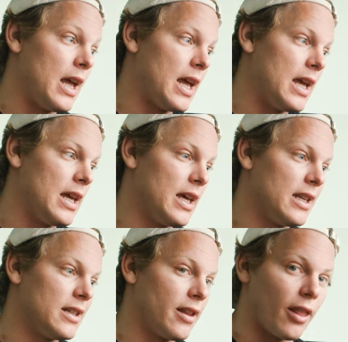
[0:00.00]

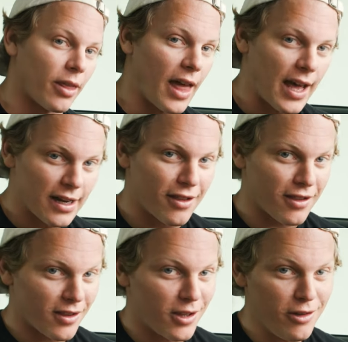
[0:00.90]
And that
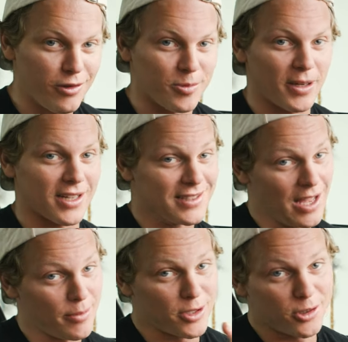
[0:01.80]
is huge because
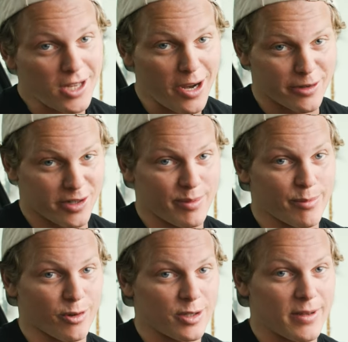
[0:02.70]
that means your tires are going to be
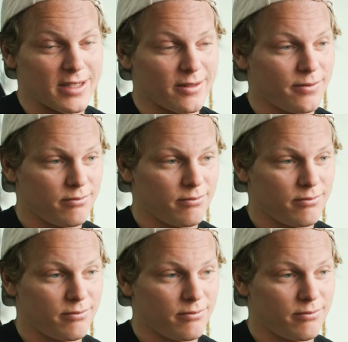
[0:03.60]
more expensive.